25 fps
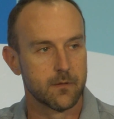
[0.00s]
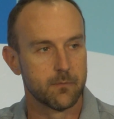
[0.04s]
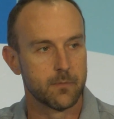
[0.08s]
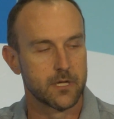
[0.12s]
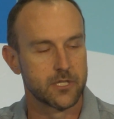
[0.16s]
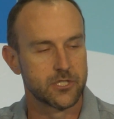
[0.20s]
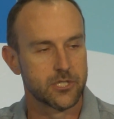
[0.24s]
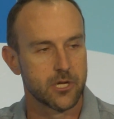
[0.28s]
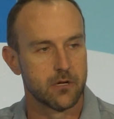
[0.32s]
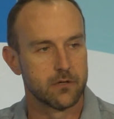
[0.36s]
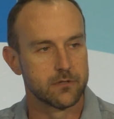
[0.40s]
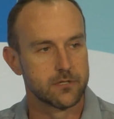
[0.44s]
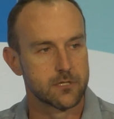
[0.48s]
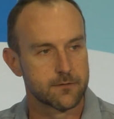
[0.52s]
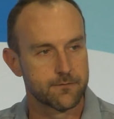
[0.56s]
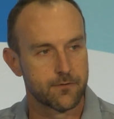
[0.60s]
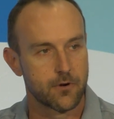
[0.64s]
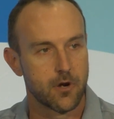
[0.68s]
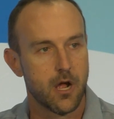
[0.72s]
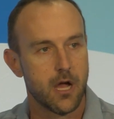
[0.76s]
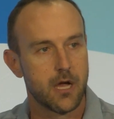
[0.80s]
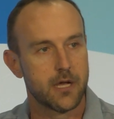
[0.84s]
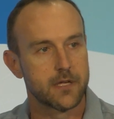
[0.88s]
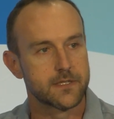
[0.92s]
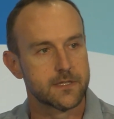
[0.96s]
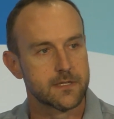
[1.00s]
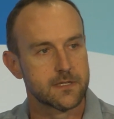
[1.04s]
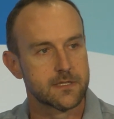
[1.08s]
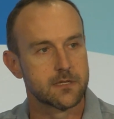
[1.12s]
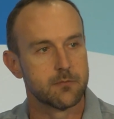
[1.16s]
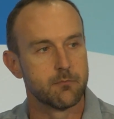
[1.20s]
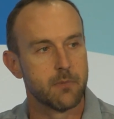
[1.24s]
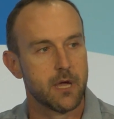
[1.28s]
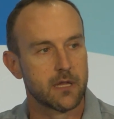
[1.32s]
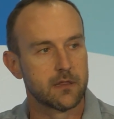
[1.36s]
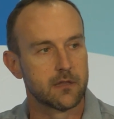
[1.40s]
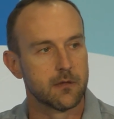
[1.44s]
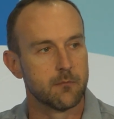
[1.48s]
the big challenges for us is
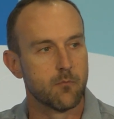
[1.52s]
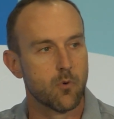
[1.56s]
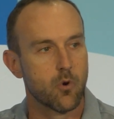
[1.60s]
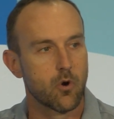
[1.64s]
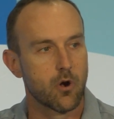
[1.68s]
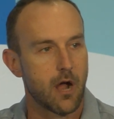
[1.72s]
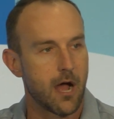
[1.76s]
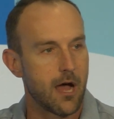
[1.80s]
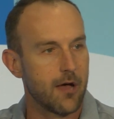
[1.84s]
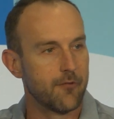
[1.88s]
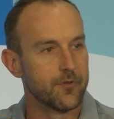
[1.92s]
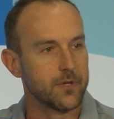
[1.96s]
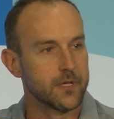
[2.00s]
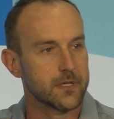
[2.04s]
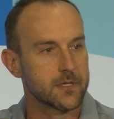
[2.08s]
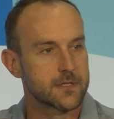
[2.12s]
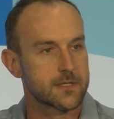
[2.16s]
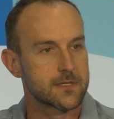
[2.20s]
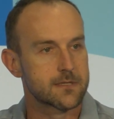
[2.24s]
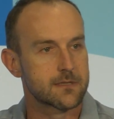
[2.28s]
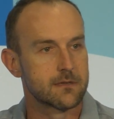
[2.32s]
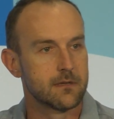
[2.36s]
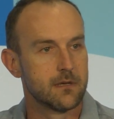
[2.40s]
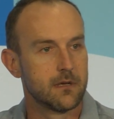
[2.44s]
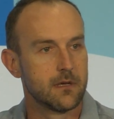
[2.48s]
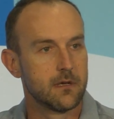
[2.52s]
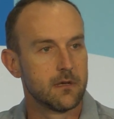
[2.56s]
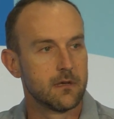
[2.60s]
to make them more obvious